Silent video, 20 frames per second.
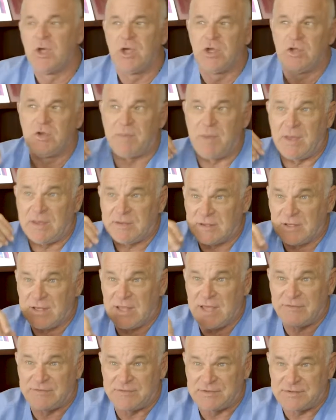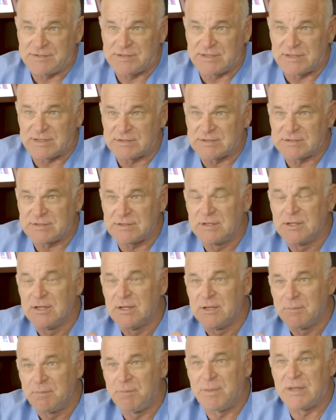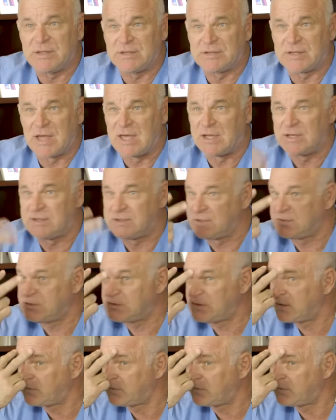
You basically have 6 big sinuses.